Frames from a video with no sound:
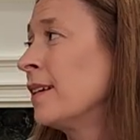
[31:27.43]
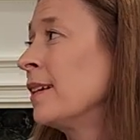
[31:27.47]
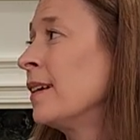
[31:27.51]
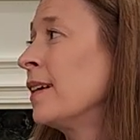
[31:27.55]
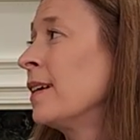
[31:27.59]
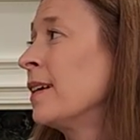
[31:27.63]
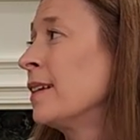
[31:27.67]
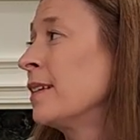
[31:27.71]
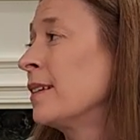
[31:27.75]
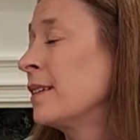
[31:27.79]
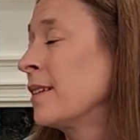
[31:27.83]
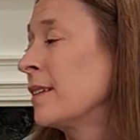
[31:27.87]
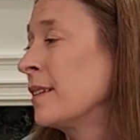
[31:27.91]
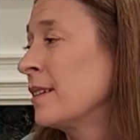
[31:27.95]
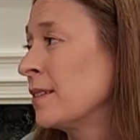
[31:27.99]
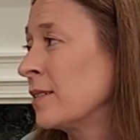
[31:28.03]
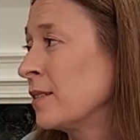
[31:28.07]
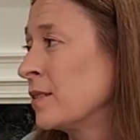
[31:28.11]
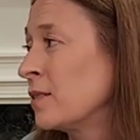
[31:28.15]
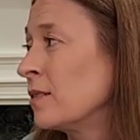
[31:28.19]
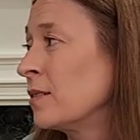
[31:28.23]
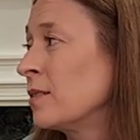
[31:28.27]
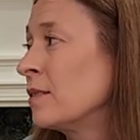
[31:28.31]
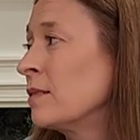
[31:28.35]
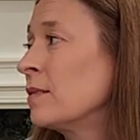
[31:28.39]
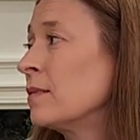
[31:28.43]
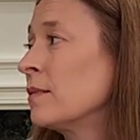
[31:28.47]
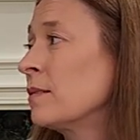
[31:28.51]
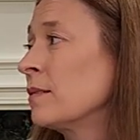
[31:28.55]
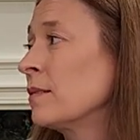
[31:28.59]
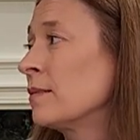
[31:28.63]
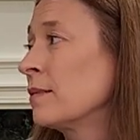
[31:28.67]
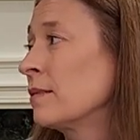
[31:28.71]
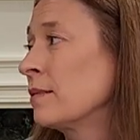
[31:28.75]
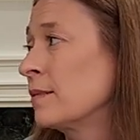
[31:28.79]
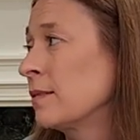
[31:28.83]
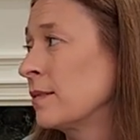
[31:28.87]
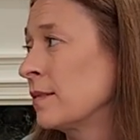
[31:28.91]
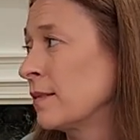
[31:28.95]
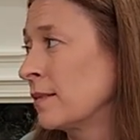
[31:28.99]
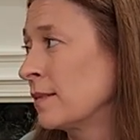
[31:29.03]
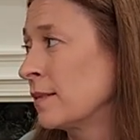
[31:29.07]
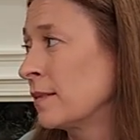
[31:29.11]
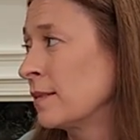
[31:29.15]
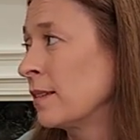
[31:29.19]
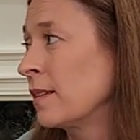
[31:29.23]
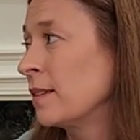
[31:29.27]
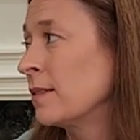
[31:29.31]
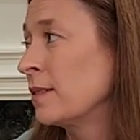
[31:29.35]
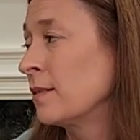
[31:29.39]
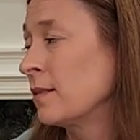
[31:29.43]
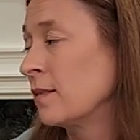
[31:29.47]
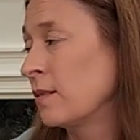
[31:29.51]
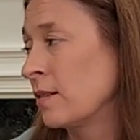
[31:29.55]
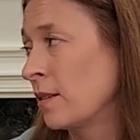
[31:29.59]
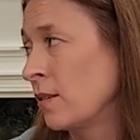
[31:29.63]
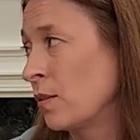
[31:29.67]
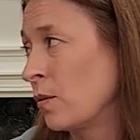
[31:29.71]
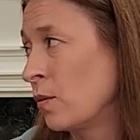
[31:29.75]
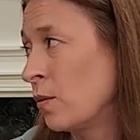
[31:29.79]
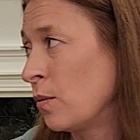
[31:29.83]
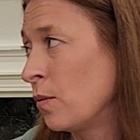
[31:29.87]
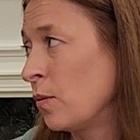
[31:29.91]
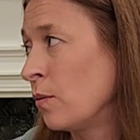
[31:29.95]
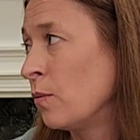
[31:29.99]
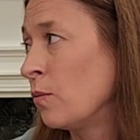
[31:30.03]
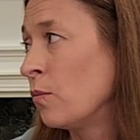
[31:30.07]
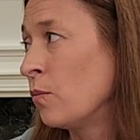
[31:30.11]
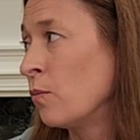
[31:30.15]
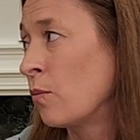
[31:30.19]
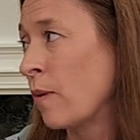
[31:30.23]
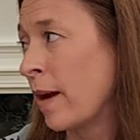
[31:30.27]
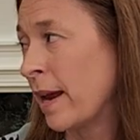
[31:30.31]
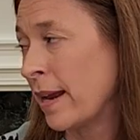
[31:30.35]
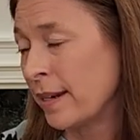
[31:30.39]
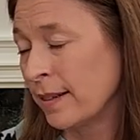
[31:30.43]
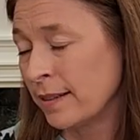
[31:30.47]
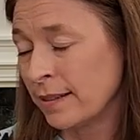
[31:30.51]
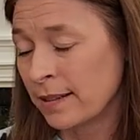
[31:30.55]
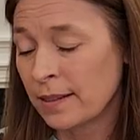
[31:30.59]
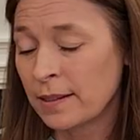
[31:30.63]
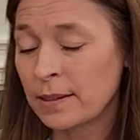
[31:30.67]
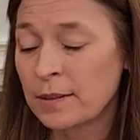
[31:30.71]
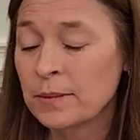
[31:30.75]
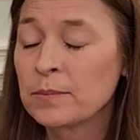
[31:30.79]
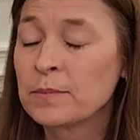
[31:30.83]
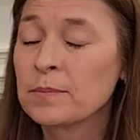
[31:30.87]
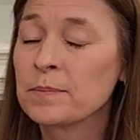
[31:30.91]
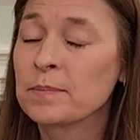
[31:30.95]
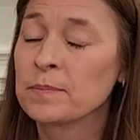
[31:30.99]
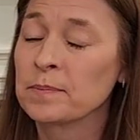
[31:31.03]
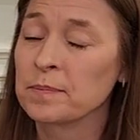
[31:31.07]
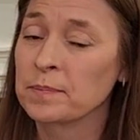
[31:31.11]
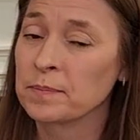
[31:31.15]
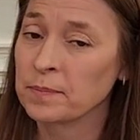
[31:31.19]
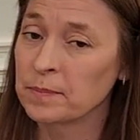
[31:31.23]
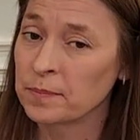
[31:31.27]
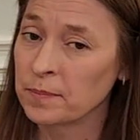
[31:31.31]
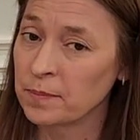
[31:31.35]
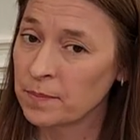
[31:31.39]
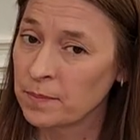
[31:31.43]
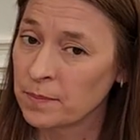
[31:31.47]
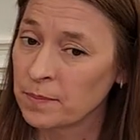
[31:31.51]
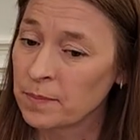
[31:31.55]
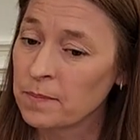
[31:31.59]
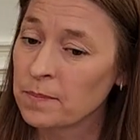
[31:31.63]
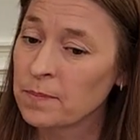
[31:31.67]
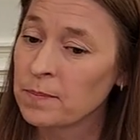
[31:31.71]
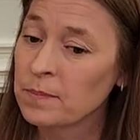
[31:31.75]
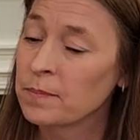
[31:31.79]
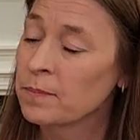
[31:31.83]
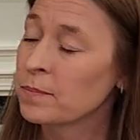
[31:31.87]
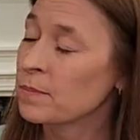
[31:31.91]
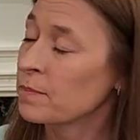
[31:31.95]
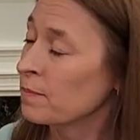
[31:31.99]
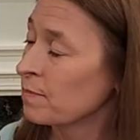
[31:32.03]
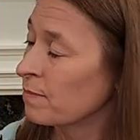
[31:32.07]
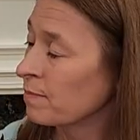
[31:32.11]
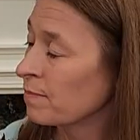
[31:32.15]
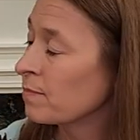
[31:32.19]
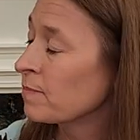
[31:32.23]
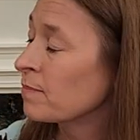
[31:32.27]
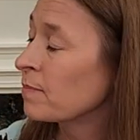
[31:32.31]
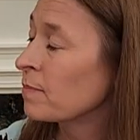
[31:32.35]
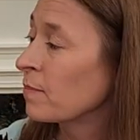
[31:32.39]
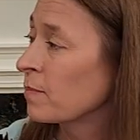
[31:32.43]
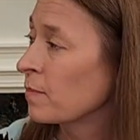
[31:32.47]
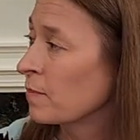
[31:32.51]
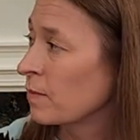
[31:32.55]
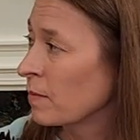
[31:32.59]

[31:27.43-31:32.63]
(silent)